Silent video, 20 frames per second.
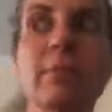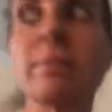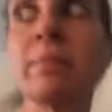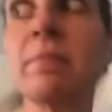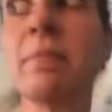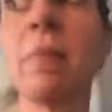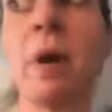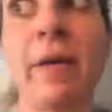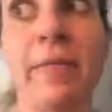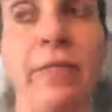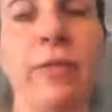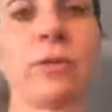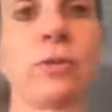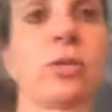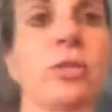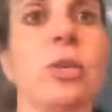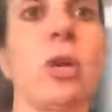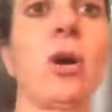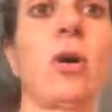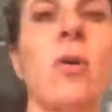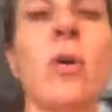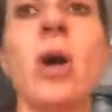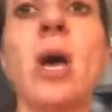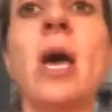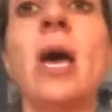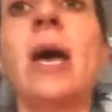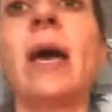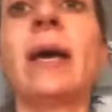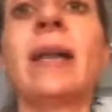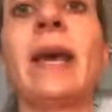month or so.
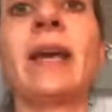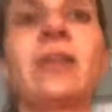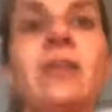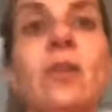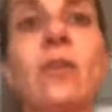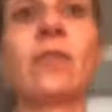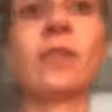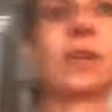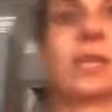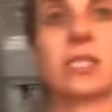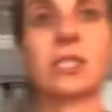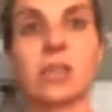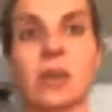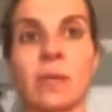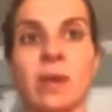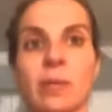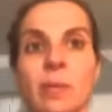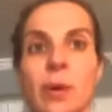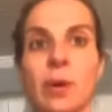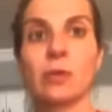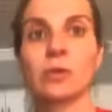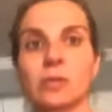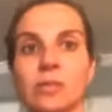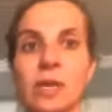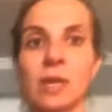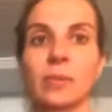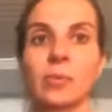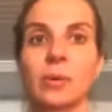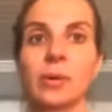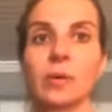And I don't know if you guys saw my post.
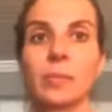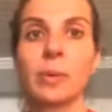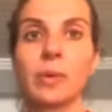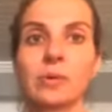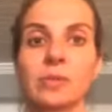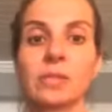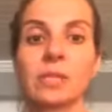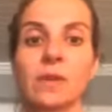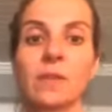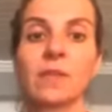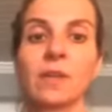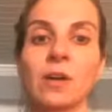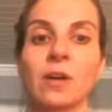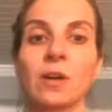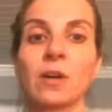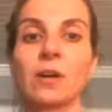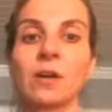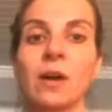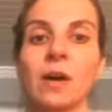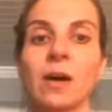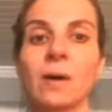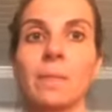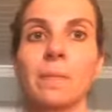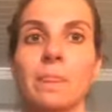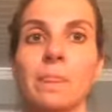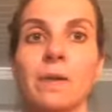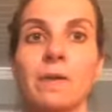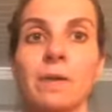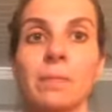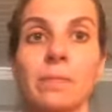I put a post out there.
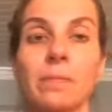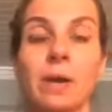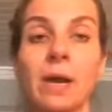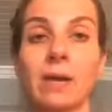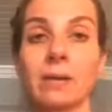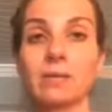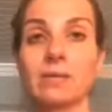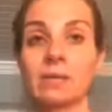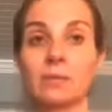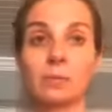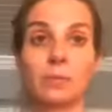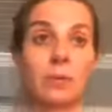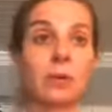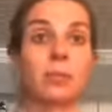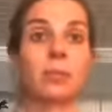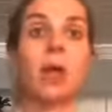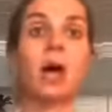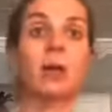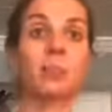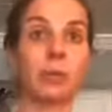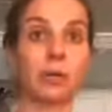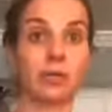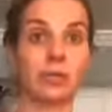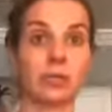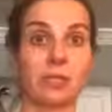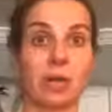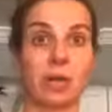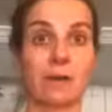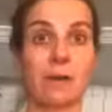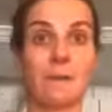Um, I put a blog
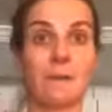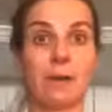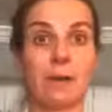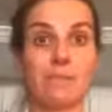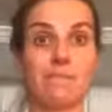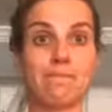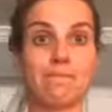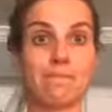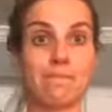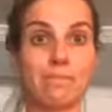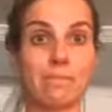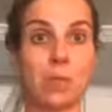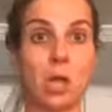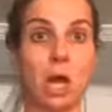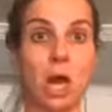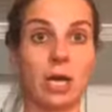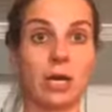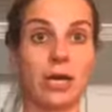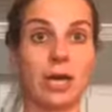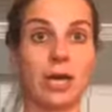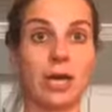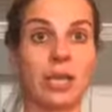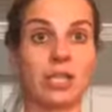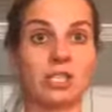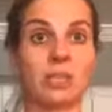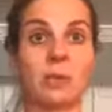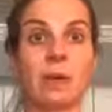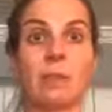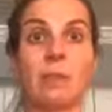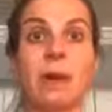post out on my blog,
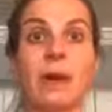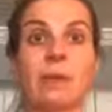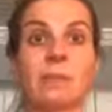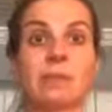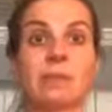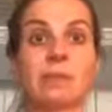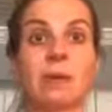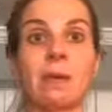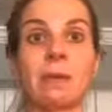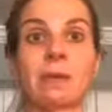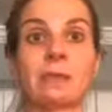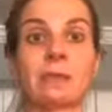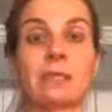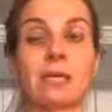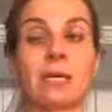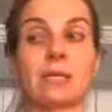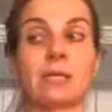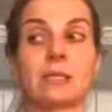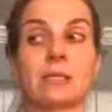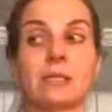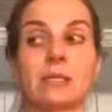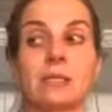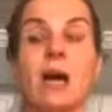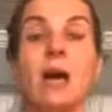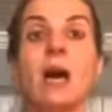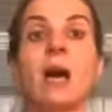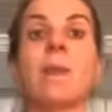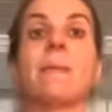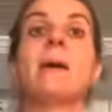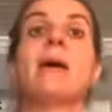
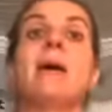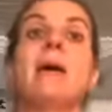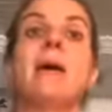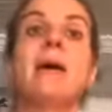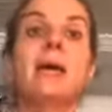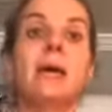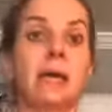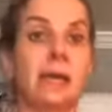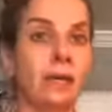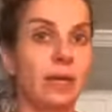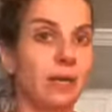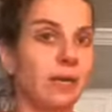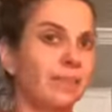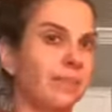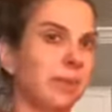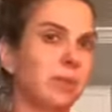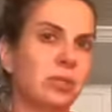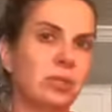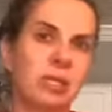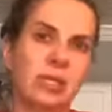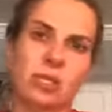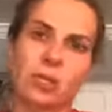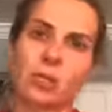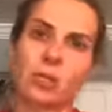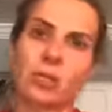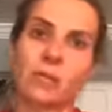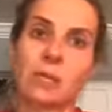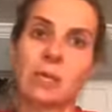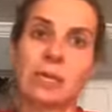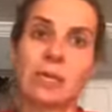hmmhotmessmama.com. And I posted on
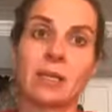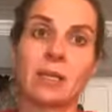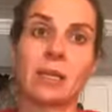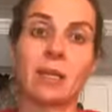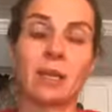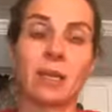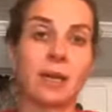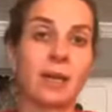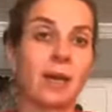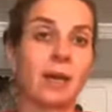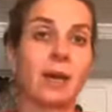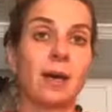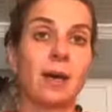social media that like,